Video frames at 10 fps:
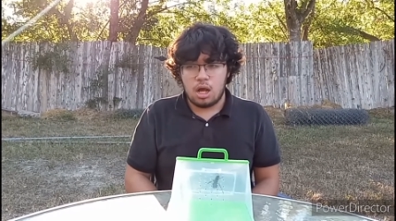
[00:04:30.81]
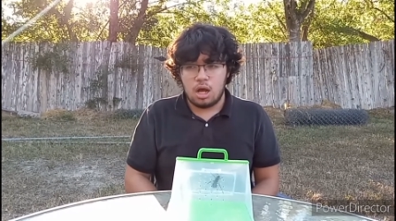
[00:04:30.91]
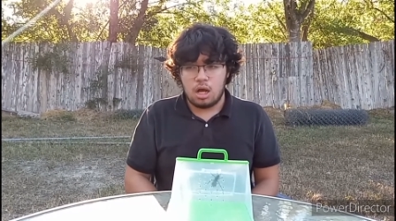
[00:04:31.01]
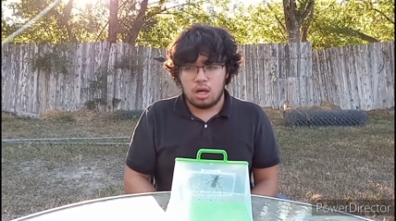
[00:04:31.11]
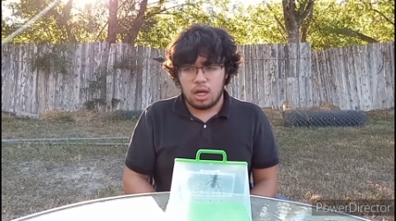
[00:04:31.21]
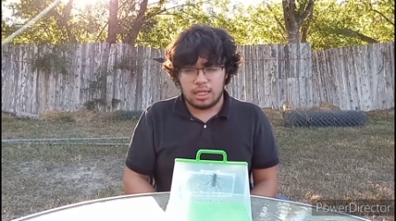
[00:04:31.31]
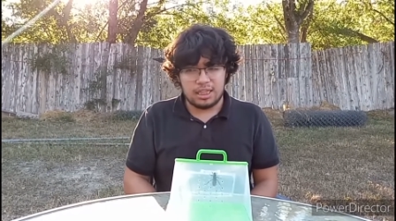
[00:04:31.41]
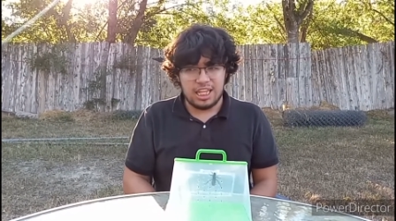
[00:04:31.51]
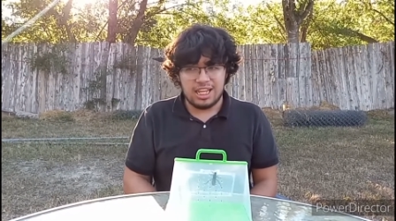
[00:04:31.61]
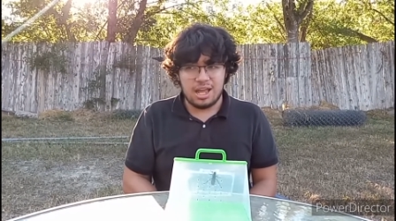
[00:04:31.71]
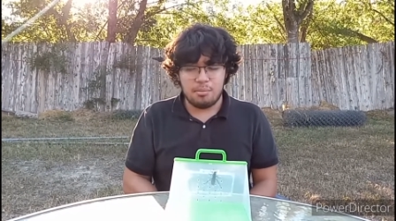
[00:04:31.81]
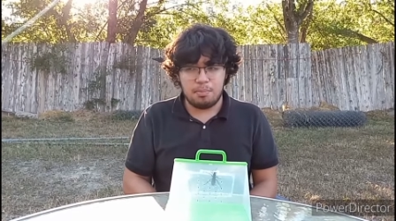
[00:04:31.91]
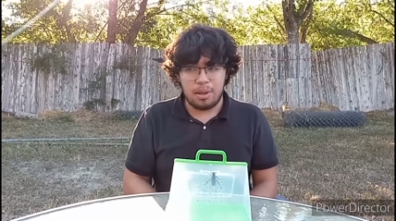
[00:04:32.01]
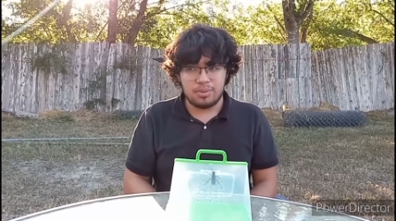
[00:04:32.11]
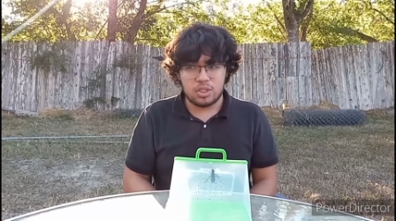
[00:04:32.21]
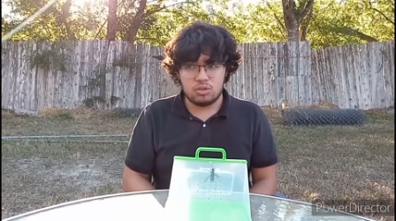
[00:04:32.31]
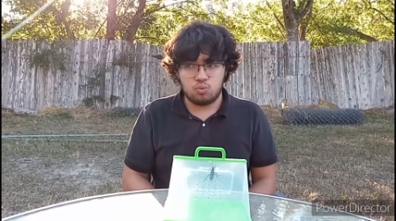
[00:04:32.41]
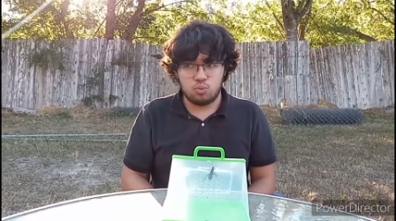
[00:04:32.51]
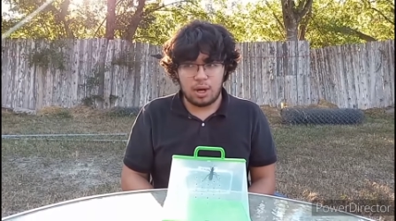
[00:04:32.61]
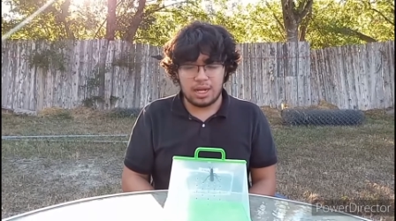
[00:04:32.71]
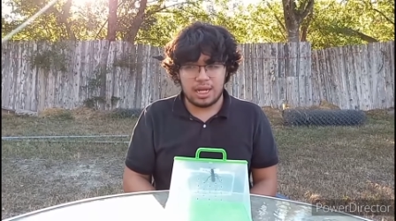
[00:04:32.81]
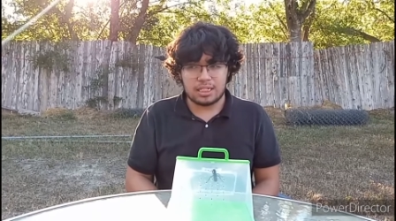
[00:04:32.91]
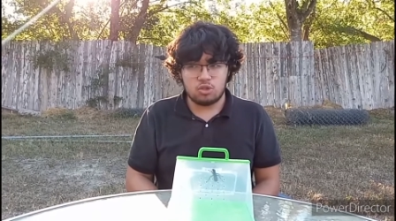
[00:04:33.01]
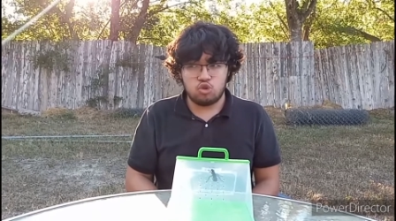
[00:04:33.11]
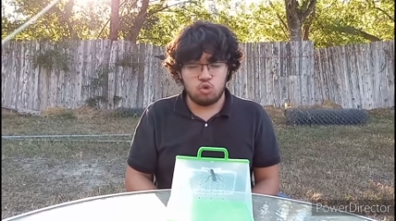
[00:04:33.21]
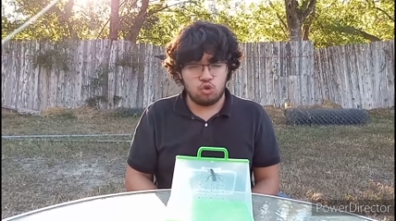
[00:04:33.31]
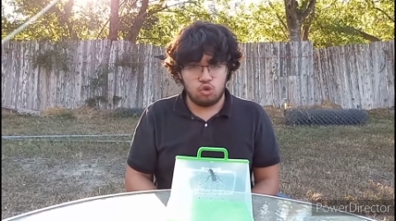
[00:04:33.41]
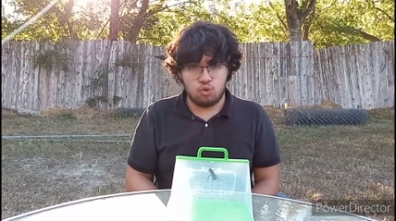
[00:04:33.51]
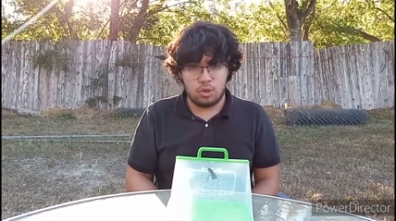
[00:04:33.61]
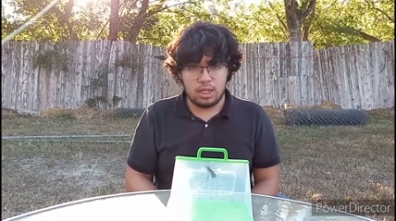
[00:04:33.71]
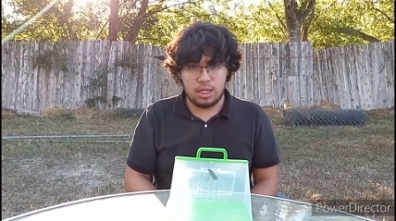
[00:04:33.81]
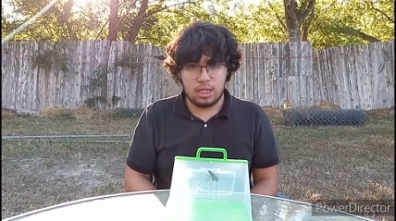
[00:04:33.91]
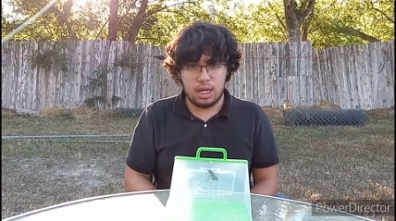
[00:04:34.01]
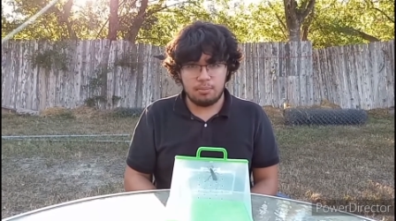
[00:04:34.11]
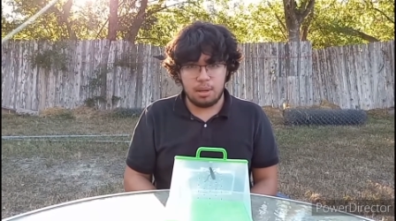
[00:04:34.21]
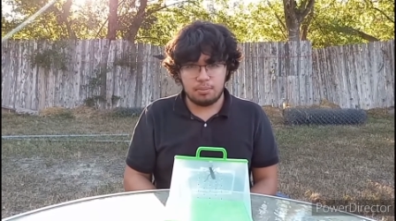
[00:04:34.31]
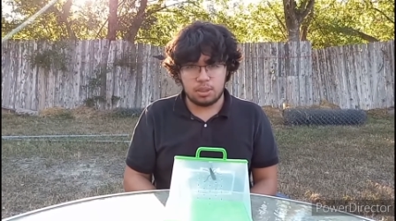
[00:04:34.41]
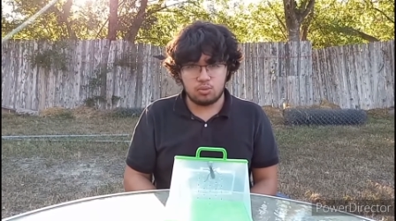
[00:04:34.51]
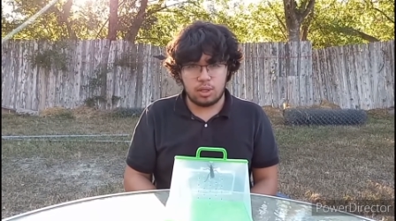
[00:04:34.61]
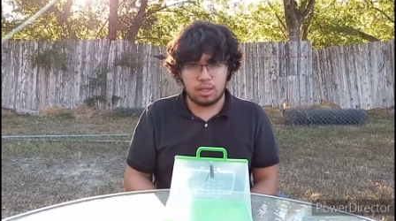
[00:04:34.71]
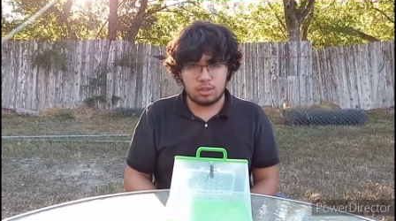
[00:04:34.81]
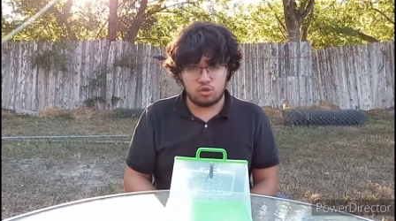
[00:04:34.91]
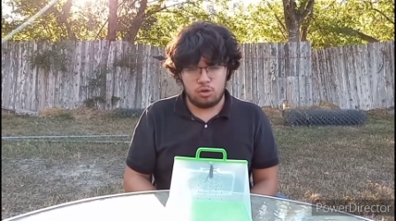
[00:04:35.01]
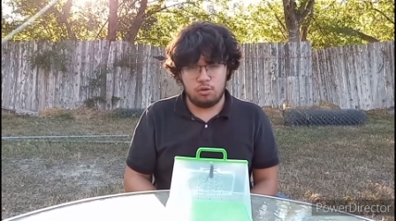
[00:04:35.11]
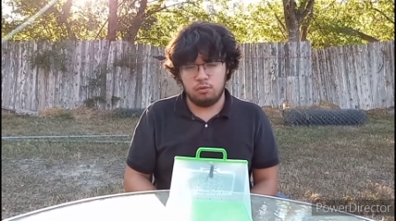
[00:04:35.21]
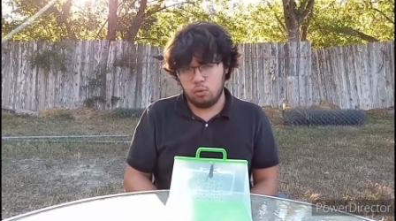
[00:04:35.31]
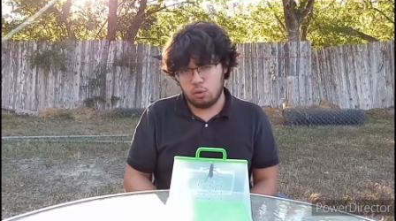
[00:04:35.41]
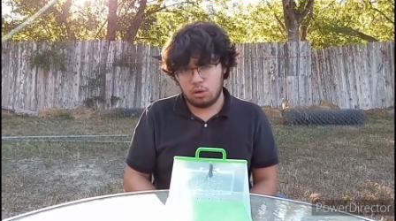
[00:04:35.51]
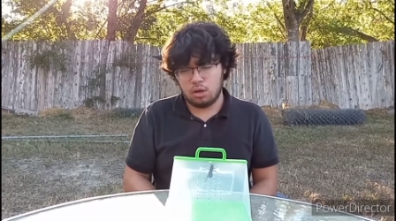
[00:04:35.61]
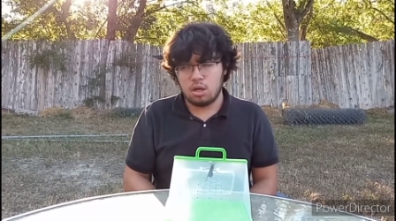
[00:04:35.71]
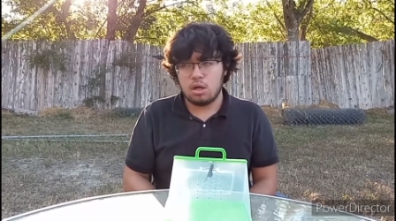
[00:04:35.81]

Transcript: Uh, I think hemipepsis rank as 2 or 3, and pepsis rank as 3 or 4.